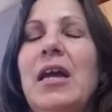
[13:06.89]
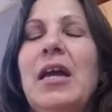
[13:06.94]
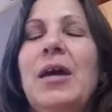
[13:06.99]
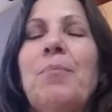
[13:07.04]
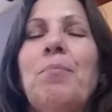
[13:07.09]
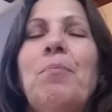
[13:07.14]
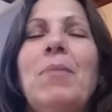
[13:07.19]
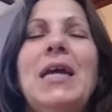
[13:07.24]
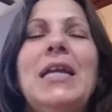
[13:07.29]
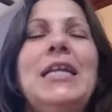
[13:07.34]

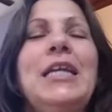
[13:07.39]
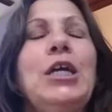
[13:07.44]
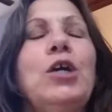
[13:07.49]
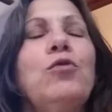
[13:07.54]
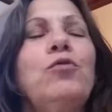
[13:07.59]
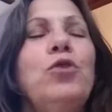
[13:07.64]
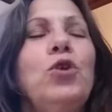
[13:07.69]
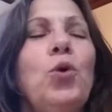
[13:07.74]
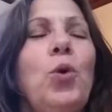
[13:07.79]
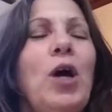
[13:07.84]
Many
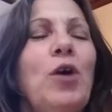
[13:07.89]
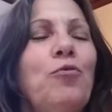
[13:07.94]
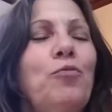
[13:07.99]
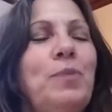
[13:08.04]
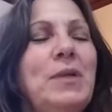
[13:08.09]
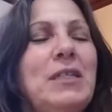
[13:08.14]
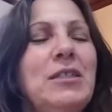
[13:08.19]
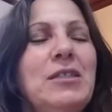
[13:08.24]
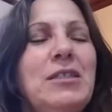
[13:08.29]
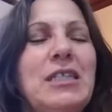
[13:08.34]
of you have
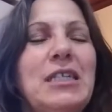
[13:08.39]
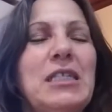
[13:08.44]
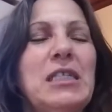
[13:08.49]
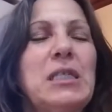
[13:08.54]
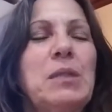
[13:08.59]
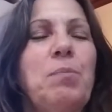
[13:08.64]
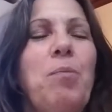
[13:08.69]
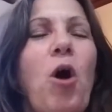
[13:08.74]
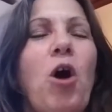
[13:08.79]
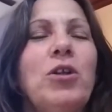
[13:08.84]
been
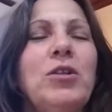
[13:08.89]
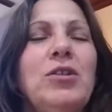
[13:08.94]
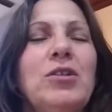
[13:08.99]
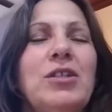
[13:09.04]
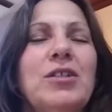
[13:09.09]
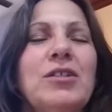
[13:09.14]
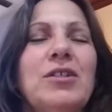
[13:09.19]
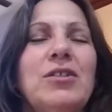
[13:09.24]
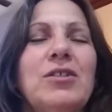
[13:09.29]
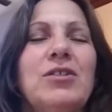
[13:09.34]

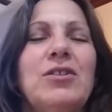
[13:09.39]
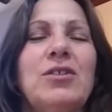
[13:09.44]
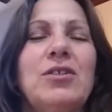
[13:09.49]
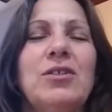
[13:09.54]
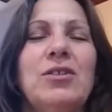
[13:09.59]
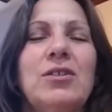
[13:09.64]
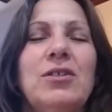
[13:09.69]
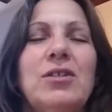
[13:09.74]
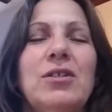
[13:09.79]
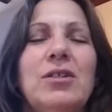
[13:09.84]
despondent
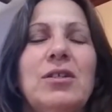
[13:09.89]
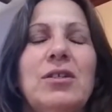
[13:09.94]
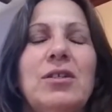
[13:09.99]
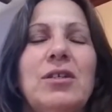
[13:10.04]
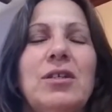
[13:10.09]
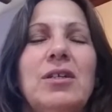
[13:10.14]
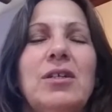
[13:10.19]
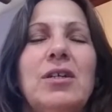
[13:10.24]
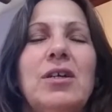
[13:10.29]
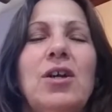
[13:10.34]

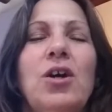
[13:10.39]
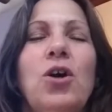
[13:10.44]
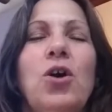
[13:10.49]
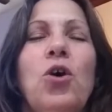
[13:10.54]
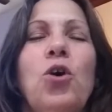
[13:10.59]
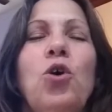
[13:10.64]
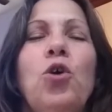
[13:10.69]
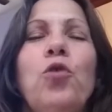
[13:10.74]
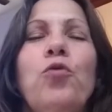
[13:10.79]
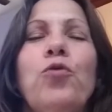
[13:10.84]

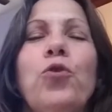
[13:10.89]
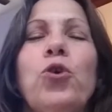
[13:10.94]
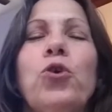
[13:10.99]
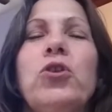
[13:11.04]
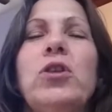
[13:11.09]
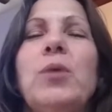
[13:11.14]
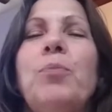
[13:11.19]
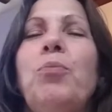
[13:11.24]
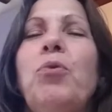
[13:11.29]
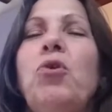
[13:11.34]
over
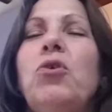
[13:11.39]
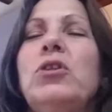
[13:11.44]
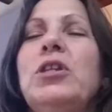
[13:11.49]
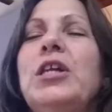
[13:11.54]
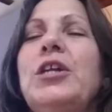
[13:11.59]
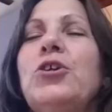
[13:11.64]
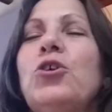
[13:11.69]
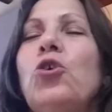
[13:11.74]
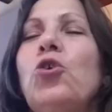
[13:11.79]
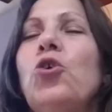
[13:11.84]
the
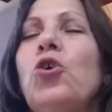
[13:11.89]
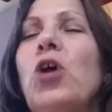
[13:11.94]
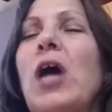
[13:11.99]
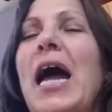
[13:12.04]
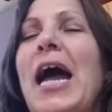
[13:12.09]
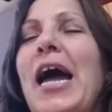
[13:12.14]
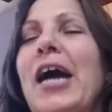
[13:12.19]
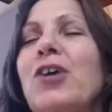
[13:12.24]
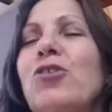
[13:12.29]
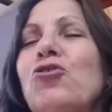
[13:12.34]
political
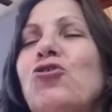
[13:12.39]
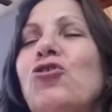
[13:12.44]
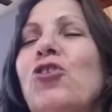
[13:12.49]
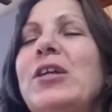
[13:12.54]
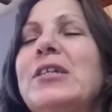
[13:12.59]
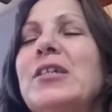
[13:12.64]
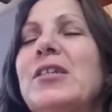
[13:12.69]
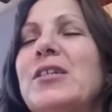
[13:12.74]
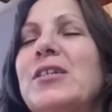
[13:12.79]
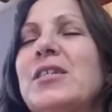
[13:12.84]

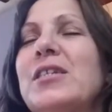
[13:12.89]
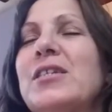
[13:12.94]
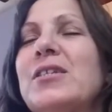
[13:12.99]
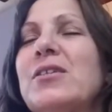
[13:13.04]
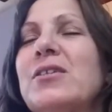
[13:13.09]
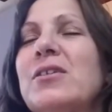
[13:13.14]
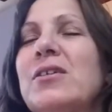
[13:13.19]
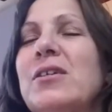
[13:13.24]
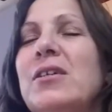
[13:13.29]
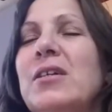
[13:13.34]

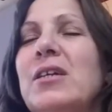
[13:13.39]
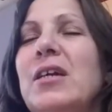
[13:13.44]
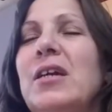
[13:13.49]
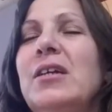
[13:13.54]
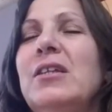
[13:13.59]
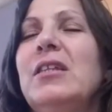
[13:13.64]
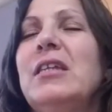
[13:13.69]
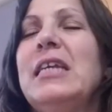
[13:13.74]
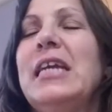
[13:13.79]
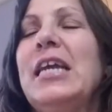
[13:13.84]
actions,
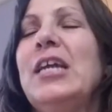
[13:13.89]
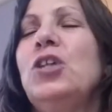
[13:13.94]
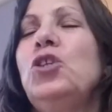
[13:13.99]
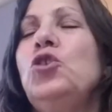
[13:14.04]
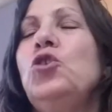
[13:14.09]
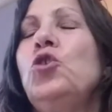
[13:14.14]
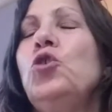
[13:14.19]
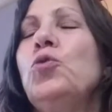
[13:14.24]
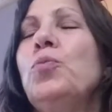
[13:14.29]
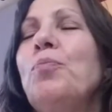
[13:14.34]
the
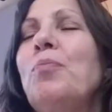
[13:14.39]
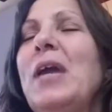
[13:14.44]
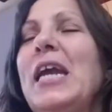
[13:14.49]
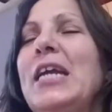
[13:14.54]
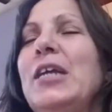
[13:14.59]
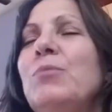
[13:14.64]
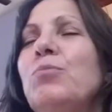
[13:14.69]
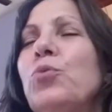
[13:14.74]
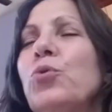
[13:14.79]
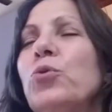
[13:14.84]

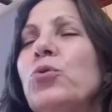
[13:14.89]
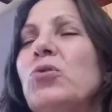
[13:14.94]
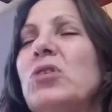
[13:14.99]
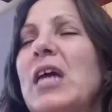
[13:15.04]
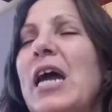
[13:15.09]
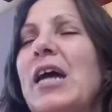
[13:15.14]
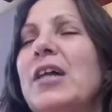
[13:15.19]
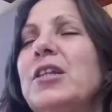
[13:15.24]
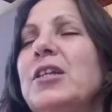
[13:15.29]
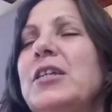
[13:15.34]
inhumane
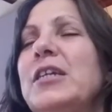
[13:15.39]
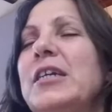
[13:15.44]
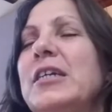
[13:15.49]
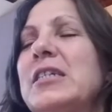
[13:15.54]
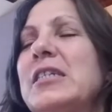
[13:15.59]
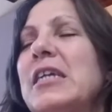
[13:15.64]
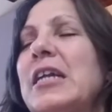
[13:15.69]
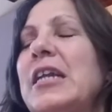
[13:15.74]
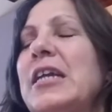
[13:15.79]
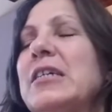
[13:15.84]

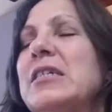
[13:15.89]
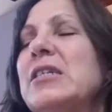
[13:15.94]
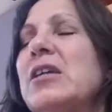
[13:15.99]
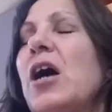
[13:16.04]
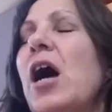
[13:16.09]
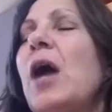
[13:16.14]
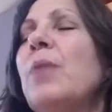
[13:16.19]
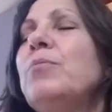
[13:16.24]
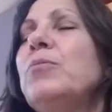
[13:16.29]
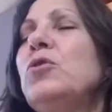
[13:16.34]
brutalities that has
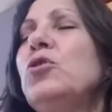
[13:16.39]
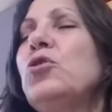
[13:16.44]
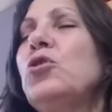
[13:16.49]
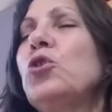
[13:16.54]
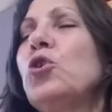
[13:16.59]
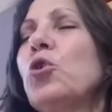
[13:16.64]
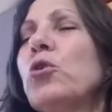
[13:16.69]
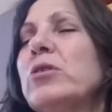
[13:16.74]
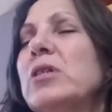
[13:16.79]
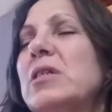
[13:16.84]
come to
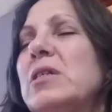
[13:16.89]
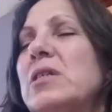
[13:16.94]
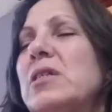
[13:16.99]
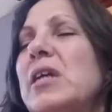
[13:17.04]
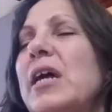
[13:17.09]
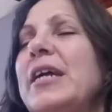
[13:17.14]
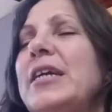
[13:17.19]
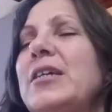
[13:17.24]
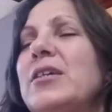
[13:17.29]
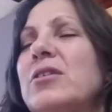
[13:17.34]
your
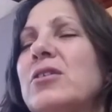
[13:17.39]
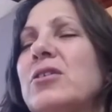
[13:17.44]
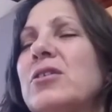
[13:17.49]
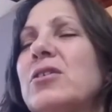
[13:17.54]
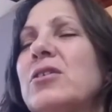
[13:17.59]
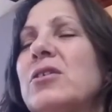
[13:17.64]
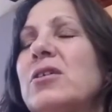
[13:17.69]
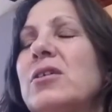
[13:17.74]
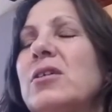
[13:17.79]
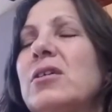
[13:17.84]
sight
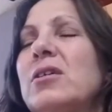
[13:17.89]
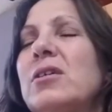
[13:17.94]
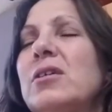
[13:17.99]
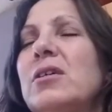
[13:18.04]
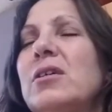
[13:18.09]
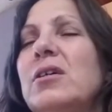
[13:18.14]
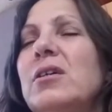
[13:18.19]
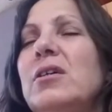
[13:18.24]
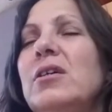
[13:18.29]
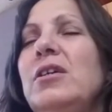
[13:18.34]

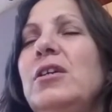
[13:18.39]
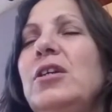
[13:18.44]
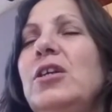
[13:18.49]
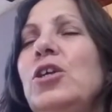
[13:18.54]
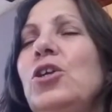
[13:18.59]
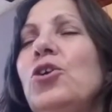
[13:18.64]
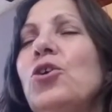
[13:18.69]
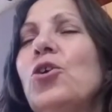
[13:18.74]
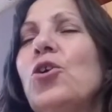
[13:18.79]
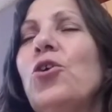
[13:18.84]

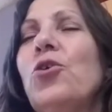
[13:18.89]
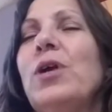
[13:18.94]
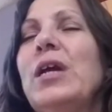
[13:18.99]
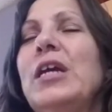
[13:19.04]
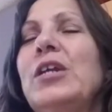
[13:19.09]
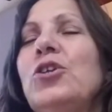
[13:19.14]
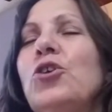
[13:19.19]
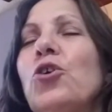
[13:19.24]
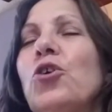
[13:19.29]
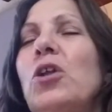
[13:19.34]
here
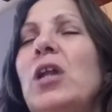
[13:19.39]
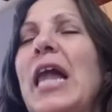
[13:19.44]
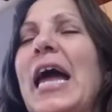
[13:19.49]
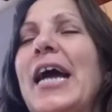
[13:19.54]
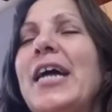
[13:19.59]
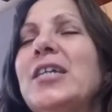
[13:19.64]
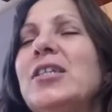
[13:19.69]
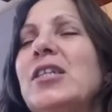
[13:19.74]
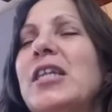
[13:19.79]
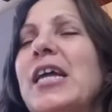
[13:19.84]
in your
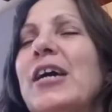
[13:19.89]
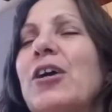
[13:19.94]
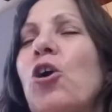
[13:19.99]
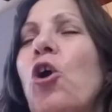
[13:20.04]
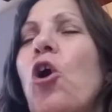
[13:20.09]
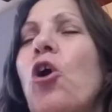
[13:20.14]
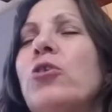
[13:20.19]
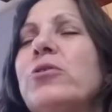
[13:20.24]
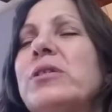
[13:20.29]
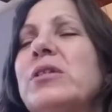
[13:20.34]
land that
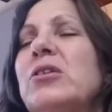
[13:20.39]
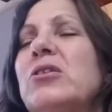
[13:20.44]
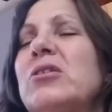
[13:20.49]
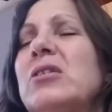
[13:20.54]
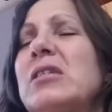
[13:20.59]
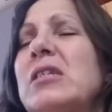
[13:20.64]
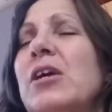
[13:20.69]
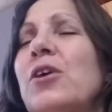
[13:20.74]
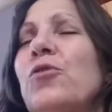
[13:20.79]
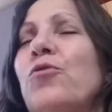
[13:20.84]
calls
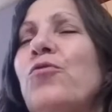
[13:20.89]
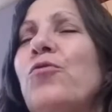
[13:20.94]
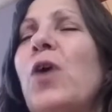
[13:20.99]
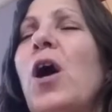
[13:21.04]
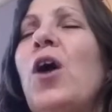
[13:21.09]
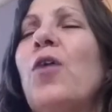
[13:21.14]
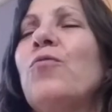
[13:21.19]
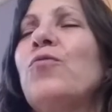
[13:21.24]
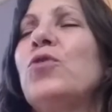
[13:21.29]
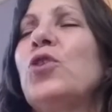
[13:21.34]
itself
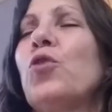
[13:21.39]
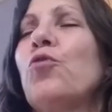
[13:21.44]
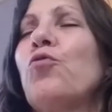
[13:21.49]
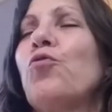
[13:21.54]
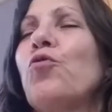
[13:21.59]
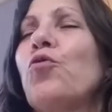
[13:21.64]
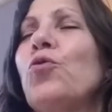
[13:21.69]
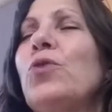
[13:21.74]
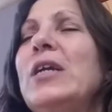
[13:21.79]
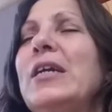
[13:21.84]
of the
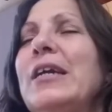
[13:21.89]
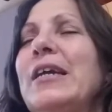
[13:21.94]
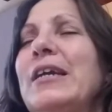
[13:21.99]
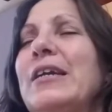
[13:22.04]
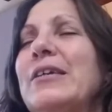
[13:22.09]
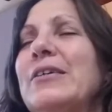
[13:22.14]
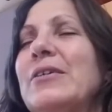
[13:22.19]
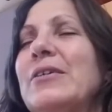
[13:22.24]
free.